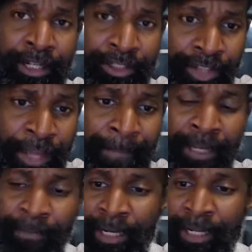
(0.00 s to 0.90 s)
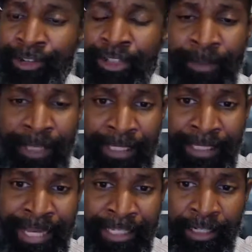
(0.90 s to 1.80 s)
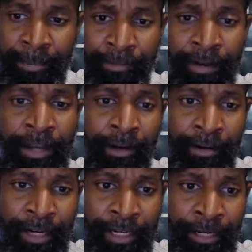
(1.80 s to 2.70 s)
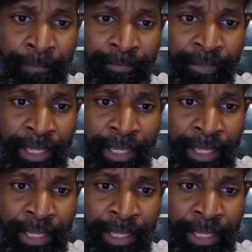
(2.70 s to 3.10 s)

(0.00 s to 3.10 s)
So that piqued my interest because that's on my radar right now.